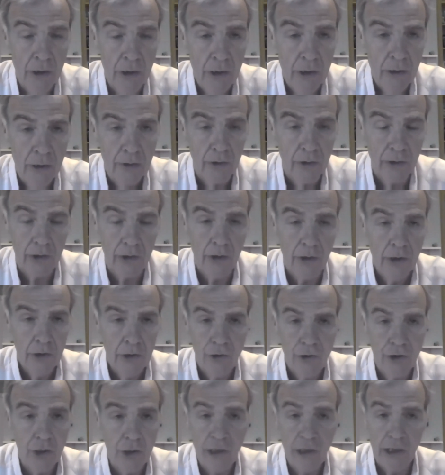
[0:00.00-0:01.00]
that
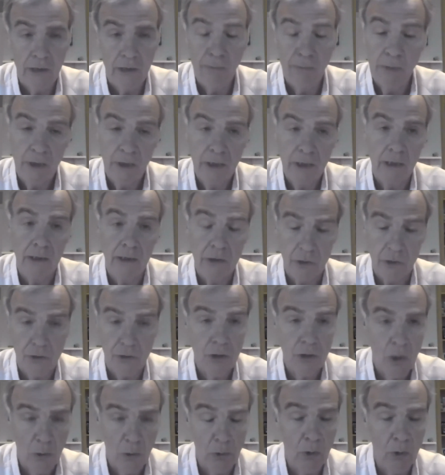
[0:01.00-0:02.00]
GDP is
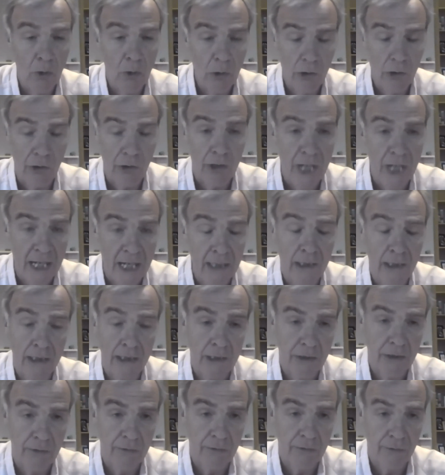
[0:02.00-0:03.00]
no longer an
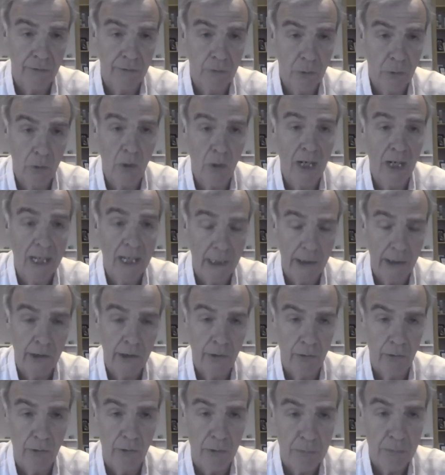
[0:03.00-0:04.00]
active or
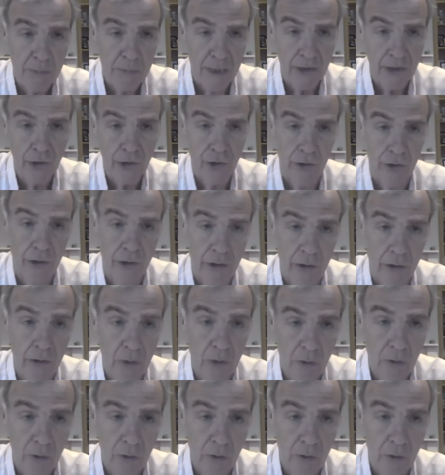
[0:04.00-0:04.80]
accurate measure of